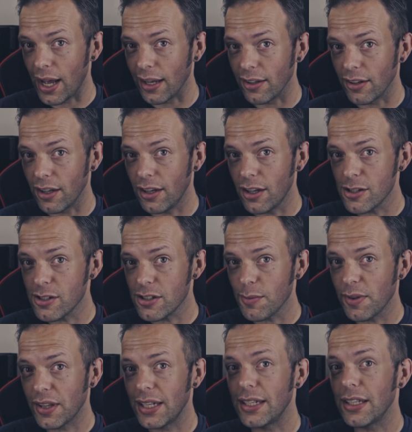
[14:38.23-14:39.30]
and learn
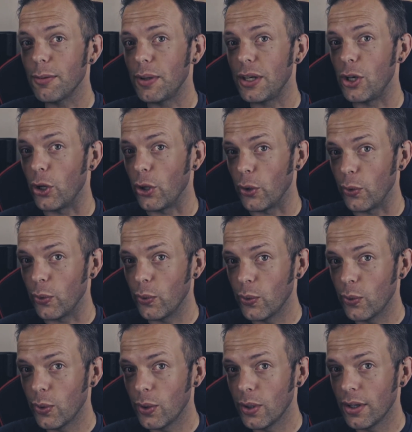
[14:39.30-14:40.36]
something a little bit new.
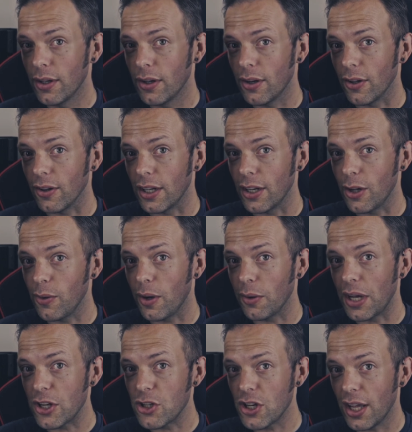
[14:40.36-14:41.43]
On that note, I'll
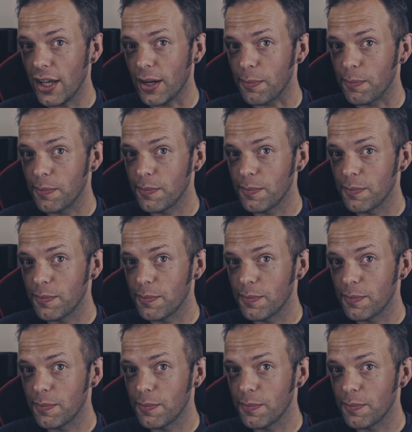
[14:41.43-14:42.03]
catch you later.